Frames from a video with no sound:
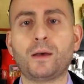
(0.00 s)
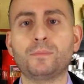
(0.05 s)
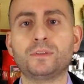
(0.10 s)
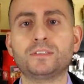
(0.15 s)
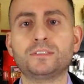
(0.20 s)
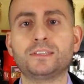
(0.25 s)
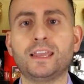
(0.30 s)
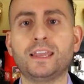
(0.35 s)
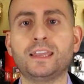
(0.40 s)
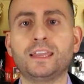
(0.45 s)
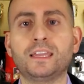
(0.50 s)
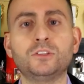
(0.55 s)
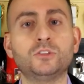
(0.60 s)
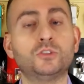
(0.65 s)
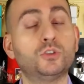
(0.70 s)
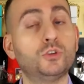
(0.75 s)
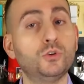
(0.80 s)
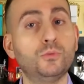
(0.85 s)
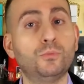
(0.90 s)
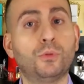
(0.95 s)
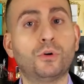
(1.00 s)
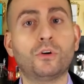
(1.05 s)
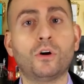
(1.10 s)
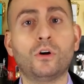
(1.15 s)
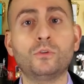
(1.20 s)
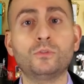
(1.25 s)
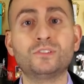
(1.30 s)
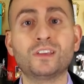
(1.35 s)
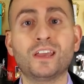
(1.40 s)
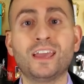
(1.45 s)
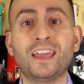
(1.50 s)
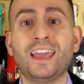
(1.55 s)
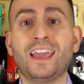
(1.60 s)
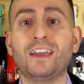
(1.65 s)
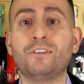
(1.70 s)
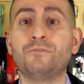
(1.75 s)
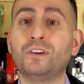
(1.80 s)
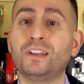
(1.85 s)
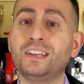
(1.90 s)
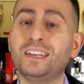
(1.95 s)
not mistaken, tuberose,
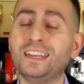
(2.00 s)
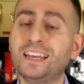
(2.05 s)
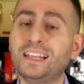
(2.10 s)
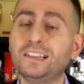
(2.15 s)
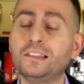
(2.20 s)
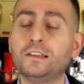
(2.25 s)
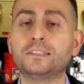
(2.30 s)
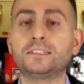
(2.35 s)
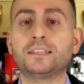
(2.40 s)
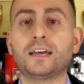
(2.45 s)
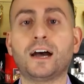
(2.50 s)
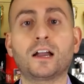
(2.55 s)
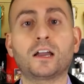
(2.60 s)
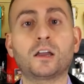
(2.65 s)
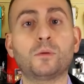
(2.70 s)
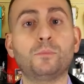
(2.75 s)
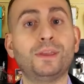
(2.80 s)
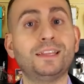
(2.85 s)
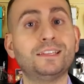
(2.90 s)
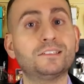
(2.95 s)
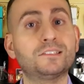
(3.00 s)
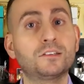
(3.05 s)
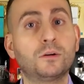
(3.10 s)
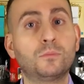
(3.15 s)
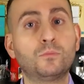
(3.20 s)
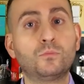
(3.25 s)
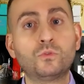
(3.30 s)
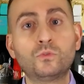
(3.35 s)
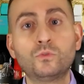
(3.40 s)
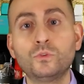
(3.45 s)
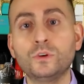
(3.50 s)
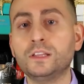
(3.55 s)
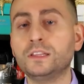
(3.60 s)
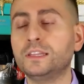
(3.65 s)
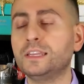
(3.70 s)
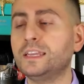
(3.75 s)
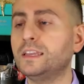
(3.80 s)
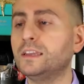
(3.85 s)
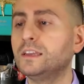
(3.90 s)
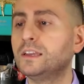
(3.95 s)
vanilla tonka bean, some
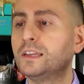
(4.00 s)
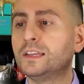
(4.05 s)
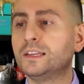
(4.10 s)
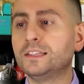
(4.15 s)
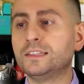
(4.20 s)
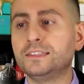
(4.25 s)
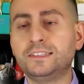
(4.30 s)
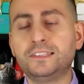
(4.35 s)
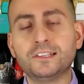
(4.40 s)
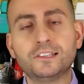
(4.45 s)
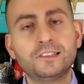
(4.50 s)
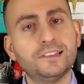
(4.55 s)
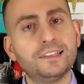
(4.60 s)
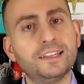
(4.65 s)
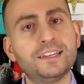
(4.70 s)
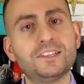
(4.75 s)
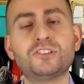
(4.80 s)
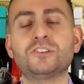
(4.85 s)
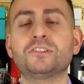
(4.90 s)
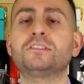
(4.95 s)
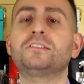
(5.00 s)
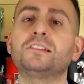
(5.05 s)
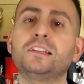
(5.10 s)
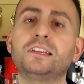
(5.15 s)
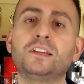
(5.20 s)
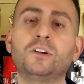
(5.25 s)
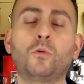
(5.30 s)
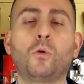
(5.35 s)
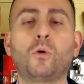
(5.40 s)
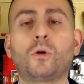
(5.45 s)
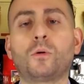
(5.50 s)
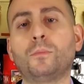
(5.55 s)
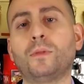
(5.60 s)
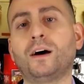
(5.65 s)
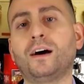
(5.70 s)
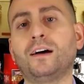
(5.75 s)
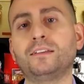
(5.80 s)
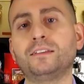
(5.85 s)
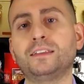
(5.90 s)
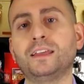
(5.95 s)
really deliciously
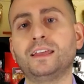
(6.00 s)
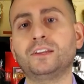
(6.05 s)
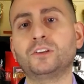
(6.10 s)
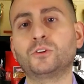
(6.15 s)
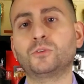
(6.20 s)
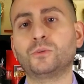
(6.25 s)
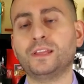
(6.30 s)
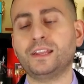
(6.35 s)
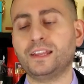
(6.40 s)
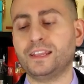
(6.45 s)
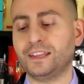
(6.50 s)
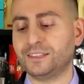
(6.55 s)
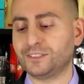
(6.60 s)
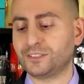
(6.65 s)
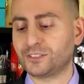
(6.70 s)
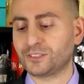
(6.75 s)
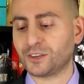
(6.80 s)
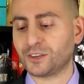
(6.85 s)
gourmand ingredients.